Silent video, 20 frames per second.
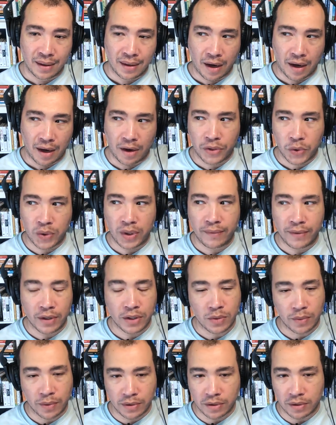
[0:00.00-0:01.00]
All three of
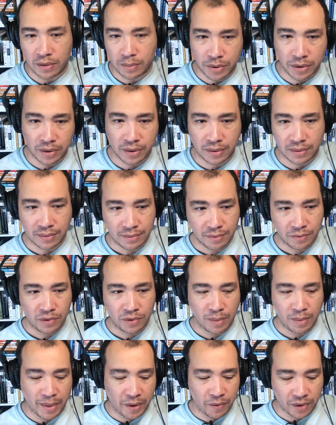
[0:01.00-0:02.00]
those words are important.
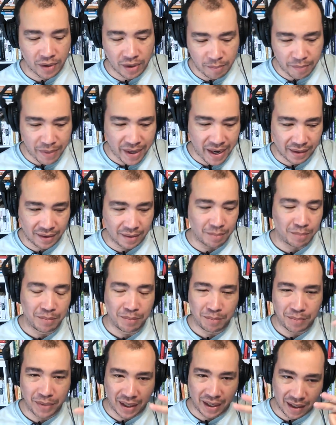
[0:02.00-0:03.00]
We might want to unpack them,
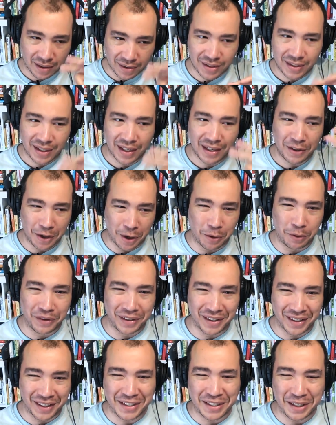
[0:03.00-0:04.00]
but I'll just say no
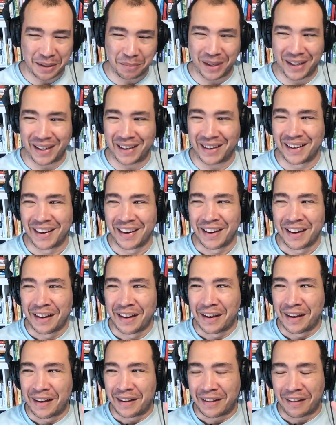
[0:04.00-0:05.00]
realistic
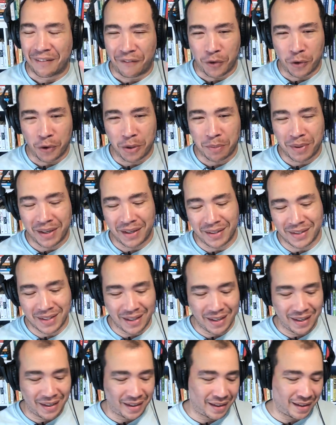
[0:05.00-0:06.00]
plan. The fourth
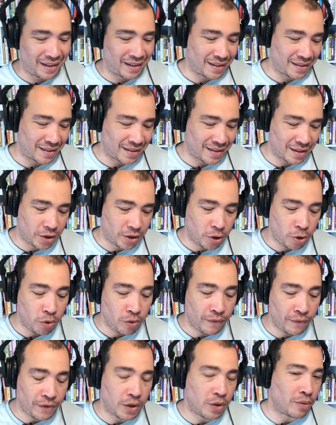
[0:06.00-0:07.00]
piece is
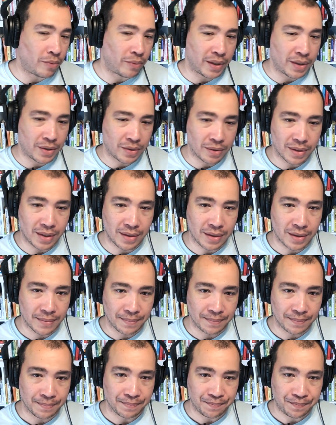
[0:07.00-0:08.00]
too few resources
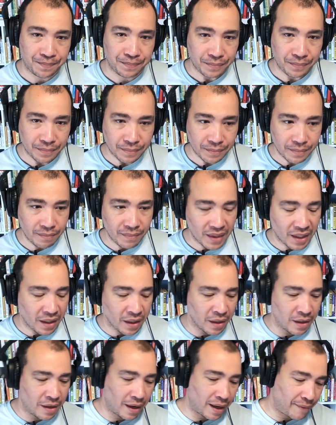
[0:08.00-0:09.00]

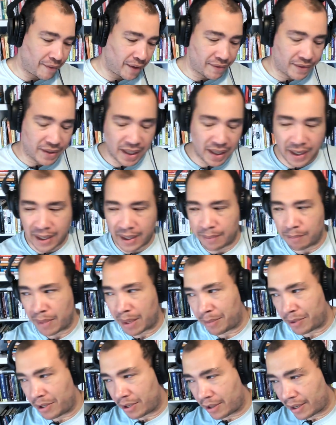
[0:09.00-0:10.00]
you don't have enough time,
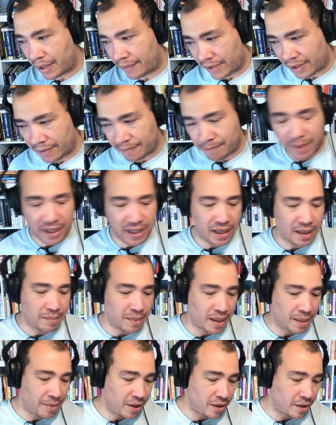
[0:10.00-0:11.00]
maybe you don't have enough money,
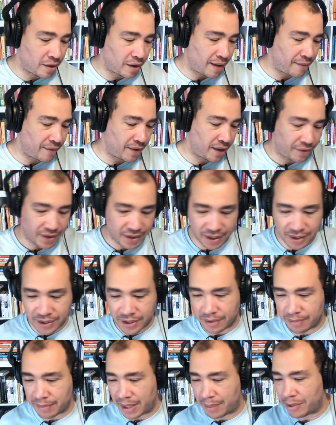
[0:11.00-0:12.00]
maybe you don't have enough
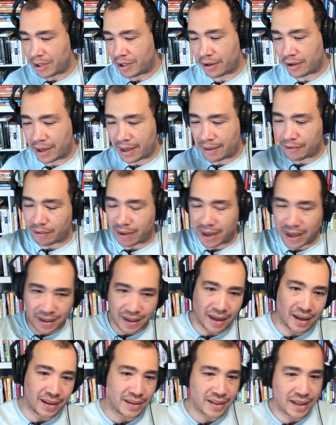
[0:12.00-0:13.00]
attention, maybe you don't have the right
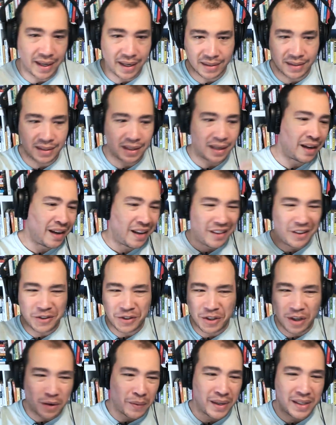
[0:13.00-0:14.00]
contacts.
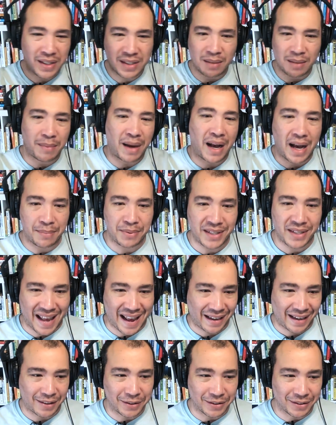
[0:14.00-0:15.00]
There's always some
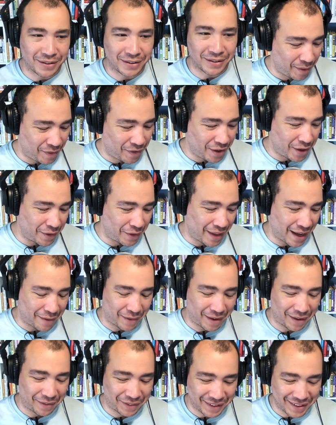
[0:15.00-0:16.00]
obstacle, right. if you know
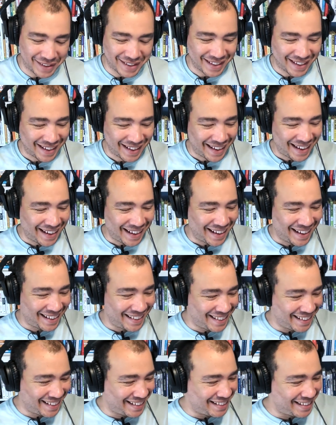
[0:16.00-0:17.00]
that reference.
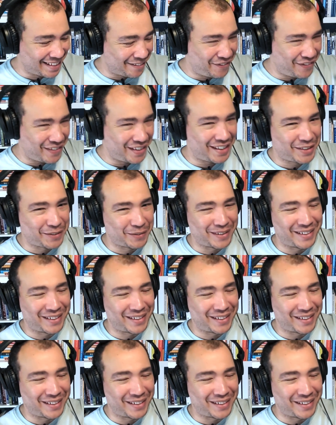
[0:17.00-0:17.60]
And then the fifth